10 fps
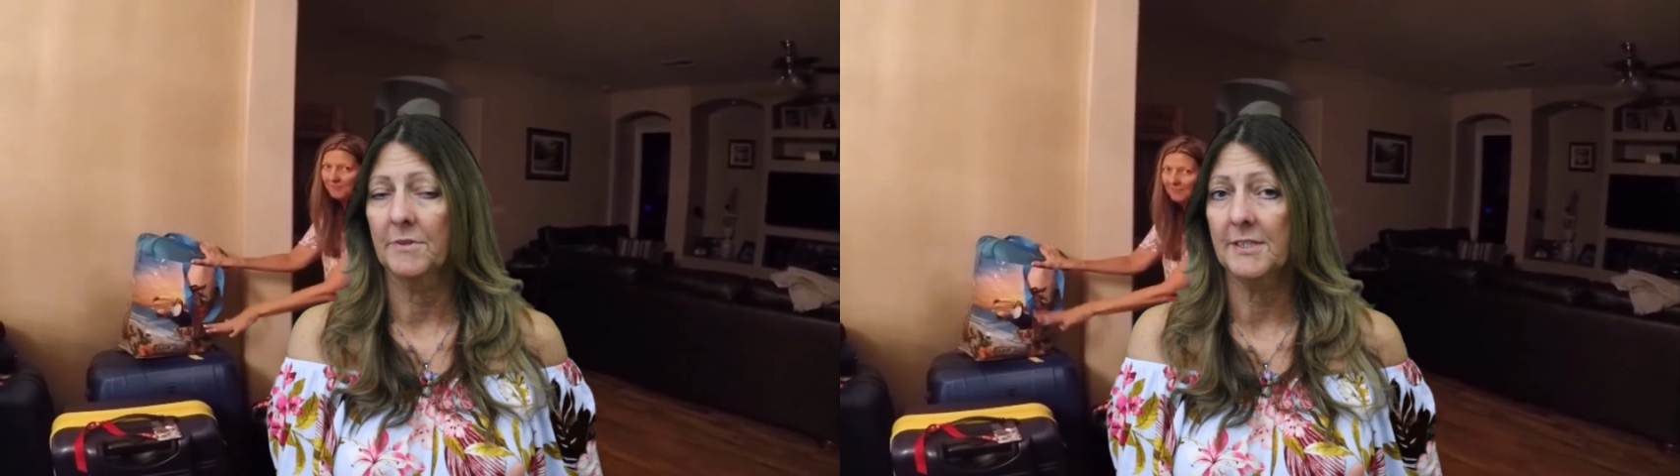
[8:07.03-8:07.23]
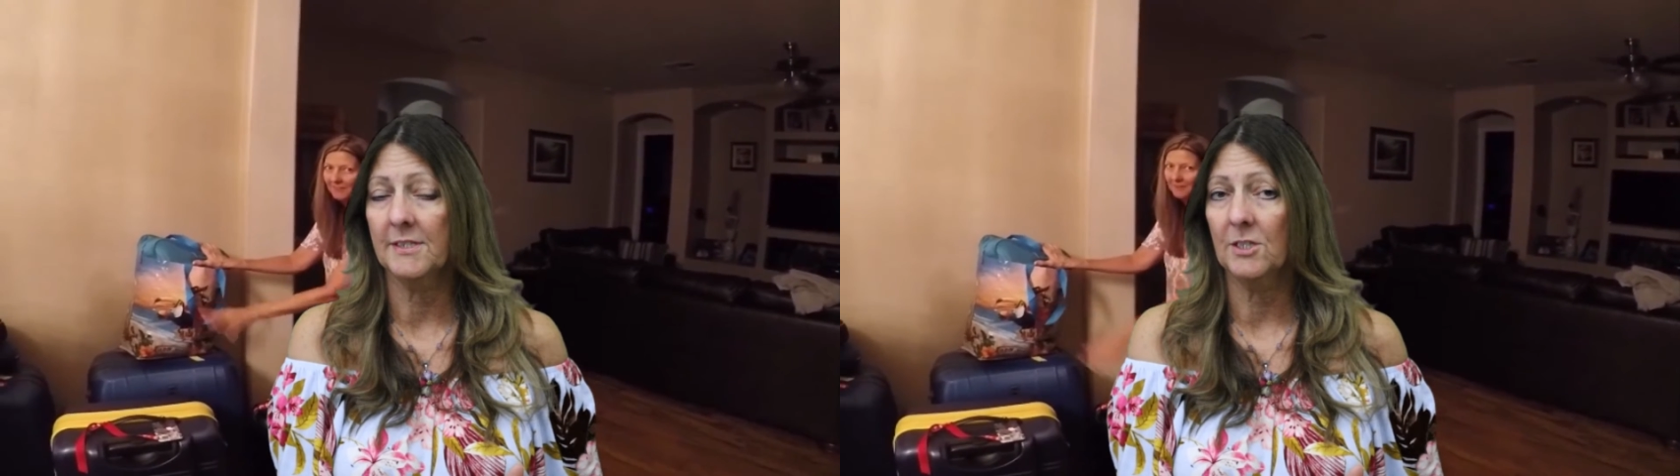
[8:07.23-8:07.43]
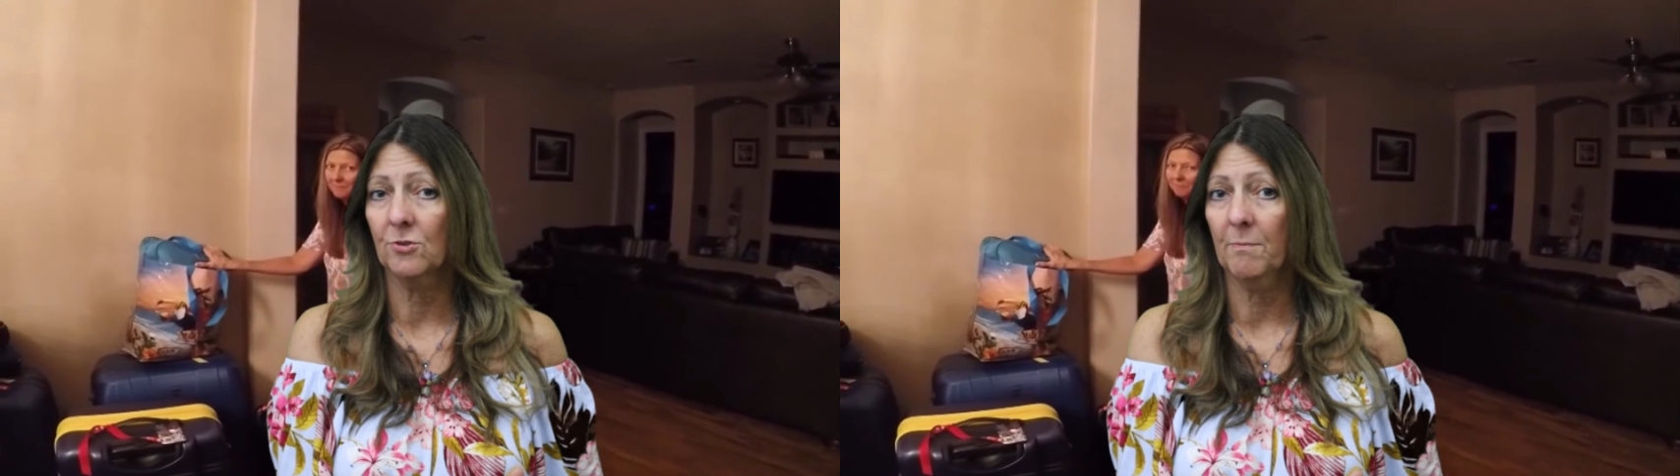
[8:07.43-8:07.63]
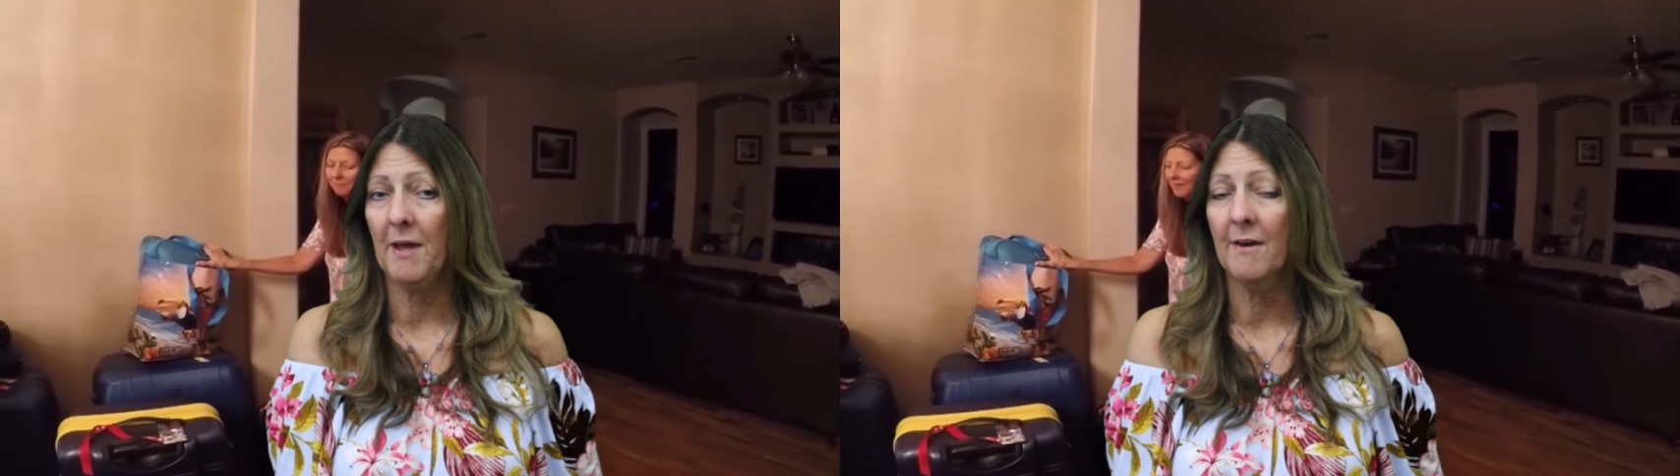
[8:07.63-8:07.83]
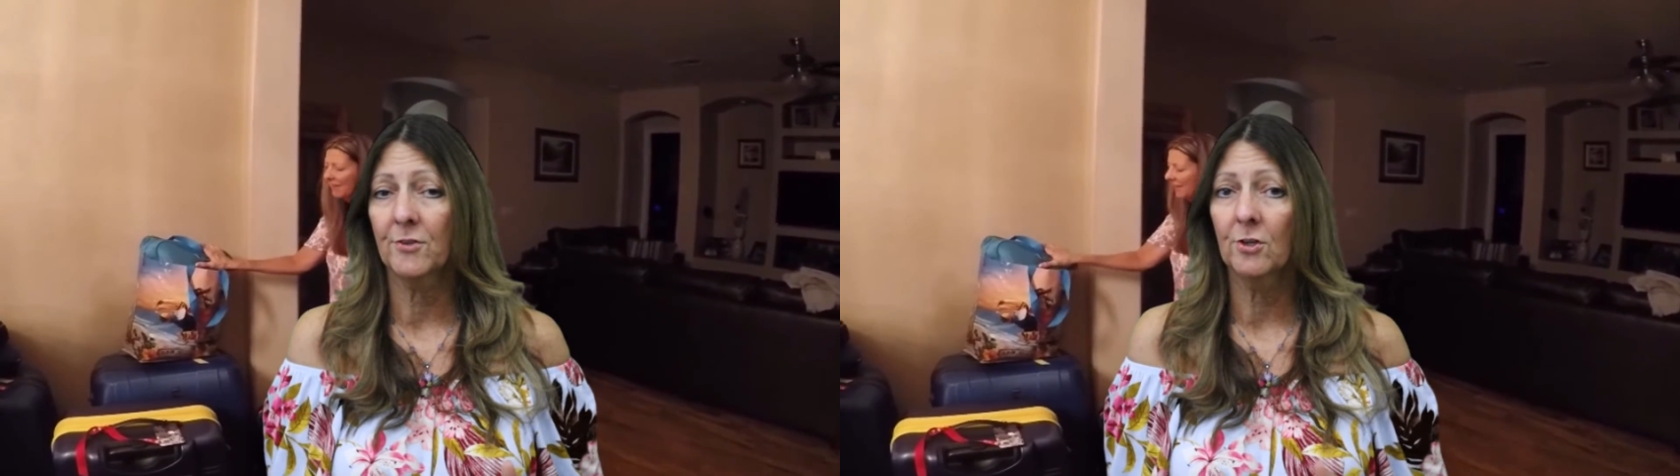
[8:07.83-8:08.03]
Disney trip
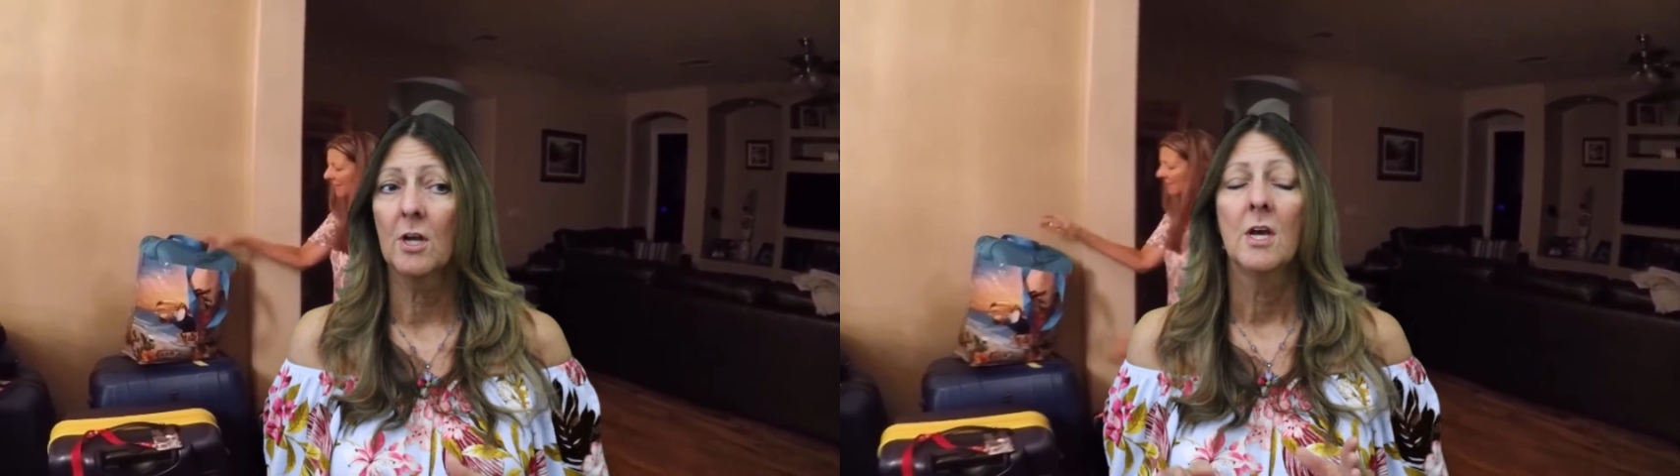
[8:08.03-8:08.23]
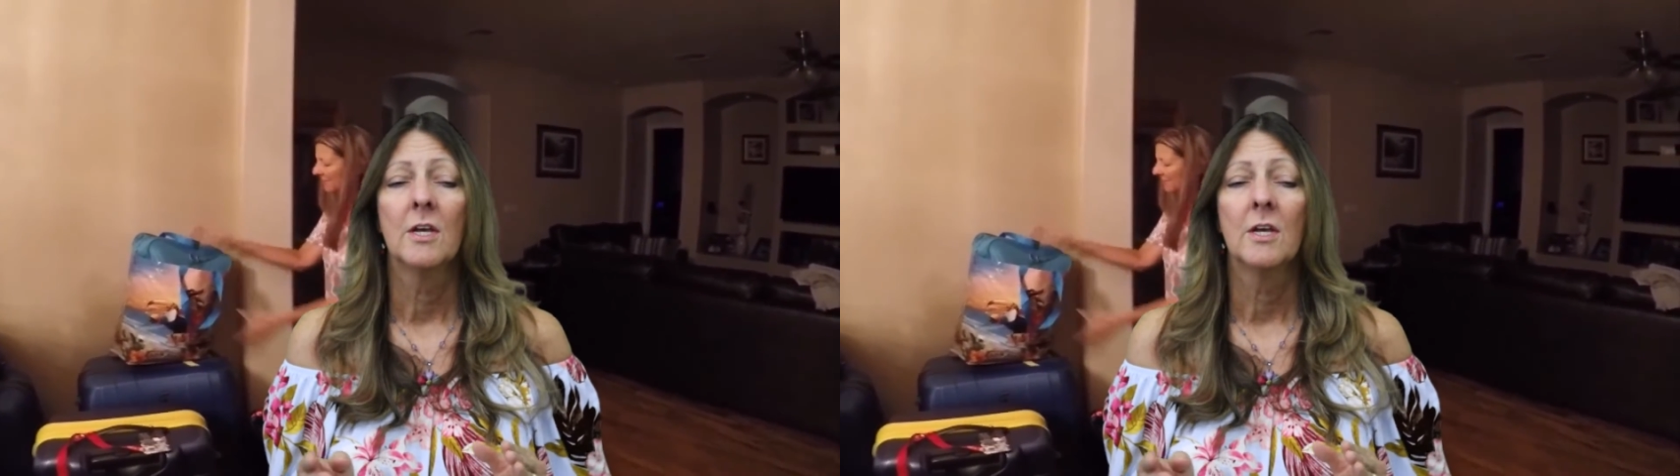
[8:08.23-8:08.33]
after.